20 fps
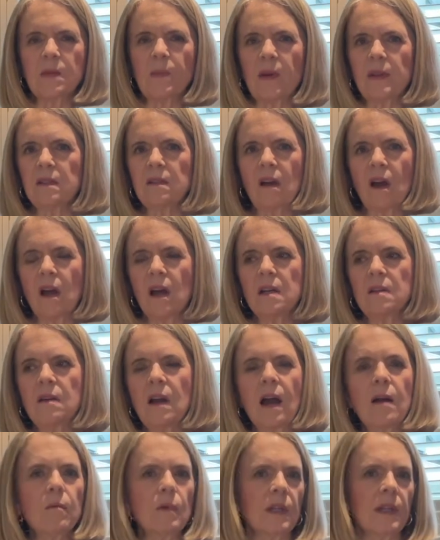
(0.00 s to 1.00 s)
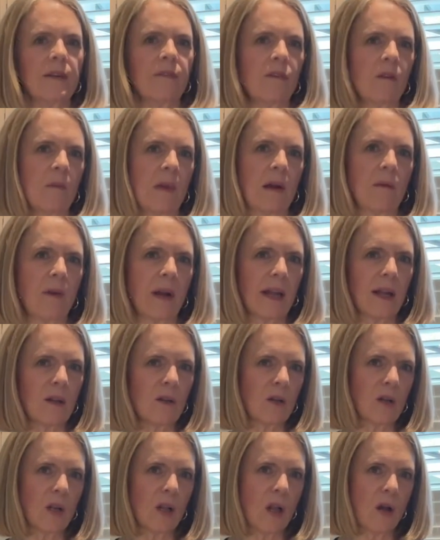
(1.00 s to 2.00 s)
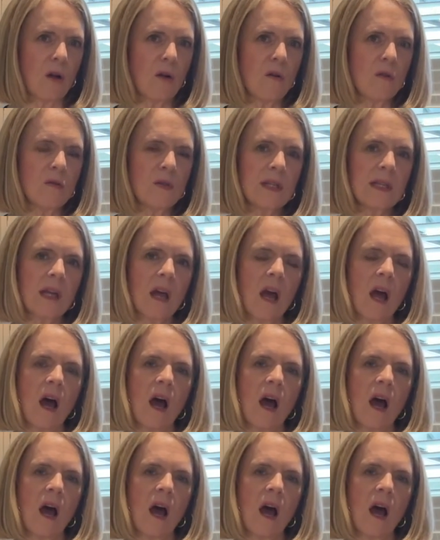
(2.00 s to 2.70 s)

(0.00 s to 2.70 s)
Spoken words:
but not really for my regular clothes.